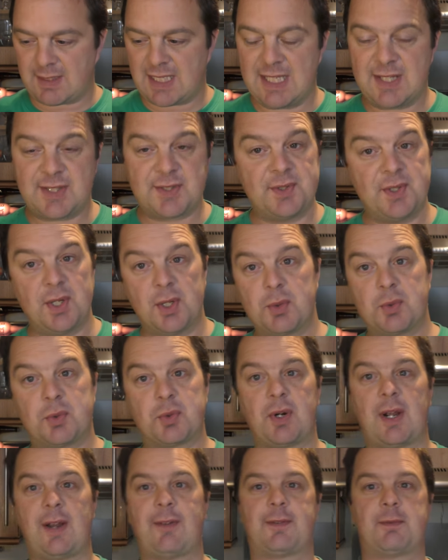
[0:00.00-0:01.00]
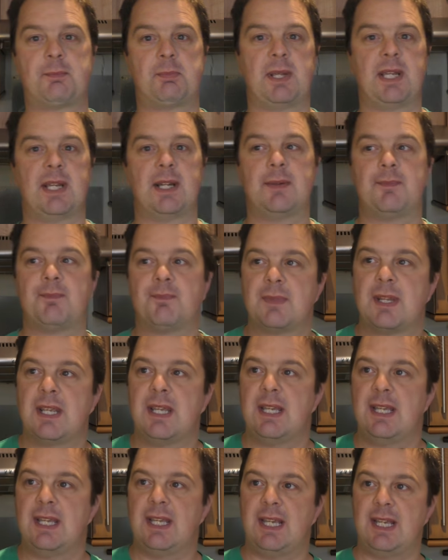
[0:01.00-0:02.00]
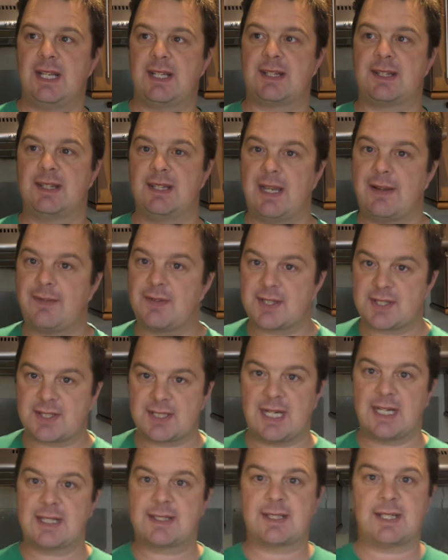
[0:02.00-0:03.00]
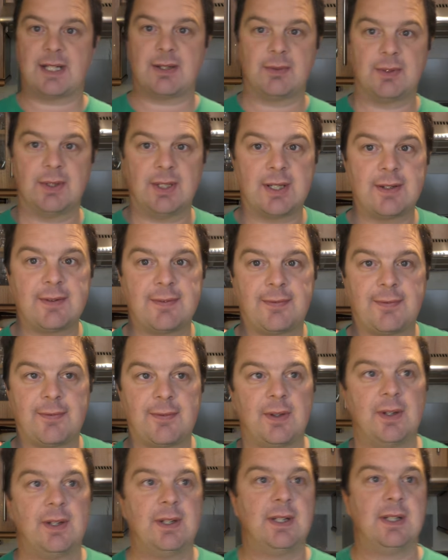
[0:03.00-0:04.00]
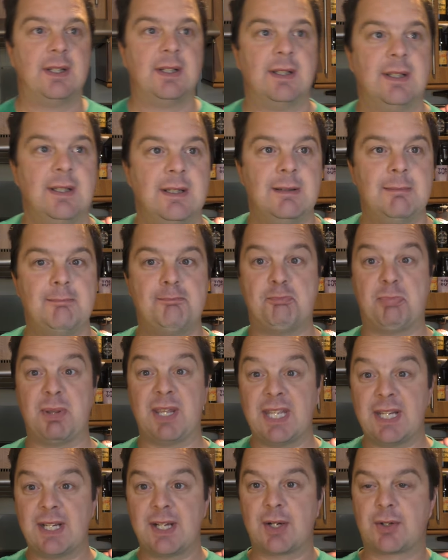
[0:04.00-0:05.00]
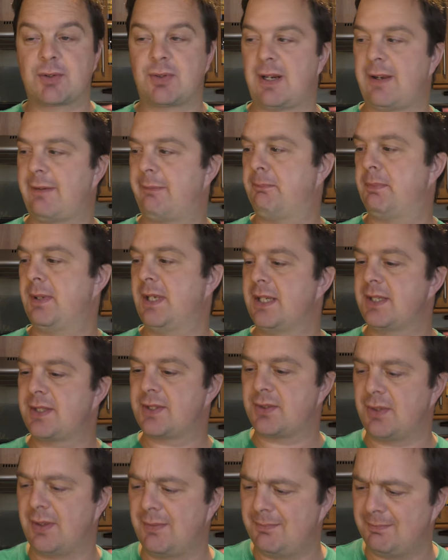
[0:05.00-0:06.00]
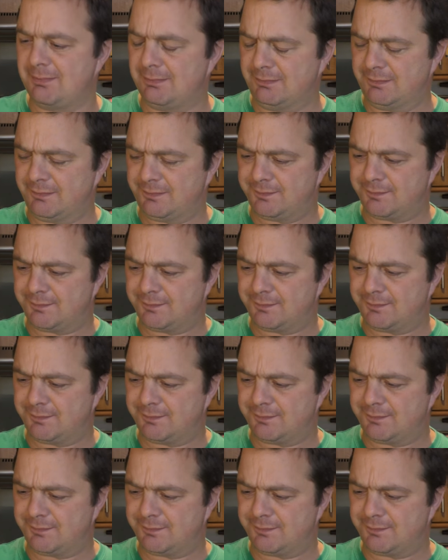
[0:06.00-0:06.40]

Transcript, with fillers: It's no craft beer. It never started out life being a craft beer, so I'm